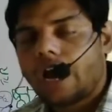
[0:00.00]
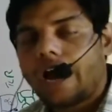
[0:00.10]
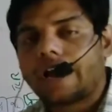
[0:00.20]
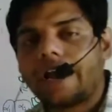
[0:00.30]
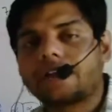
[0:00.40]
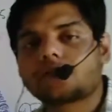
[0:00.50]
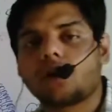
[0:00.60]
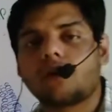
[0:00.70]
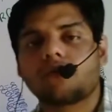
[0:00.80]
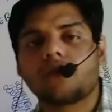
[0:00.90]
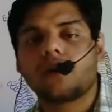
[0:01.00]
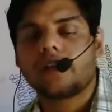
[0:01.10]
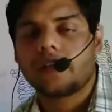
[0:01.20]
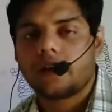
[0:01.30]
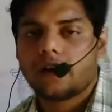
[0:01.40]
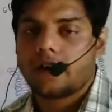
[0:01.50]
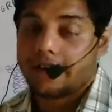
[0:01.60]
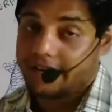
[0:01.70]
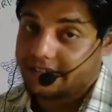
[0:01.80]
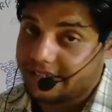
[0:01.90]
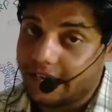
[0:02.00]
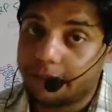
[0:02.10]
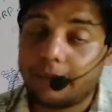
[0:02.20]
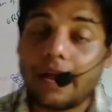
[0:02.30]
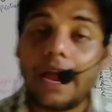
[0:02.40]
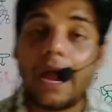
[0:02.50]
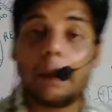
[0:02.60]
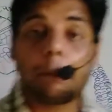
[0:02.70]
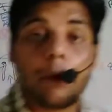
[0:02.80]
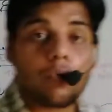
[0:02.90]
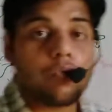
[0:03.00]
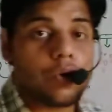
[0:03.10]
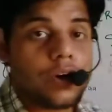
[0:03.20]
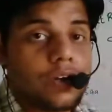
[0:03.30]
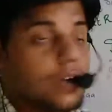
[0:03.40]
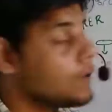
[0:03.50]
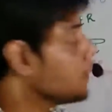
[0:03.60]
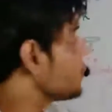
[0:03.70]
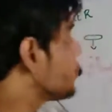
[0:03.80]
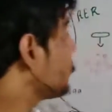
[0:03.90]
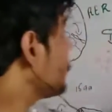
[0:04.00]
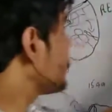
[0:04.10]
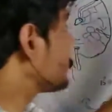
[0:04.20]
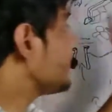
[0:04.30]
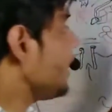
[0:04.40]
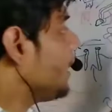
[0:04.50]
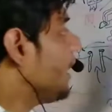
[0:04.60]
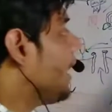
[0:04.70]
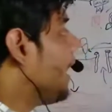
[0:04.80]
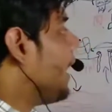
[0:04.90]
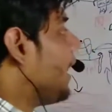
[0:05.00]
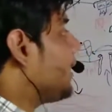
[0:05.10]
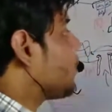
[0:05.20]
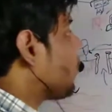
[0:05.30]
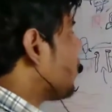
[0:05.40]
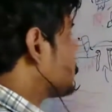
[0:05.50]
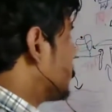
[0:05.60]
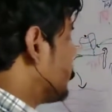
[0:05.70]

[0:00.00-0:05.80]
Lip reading: a kinds of granzyme and perforin to this cell and cause the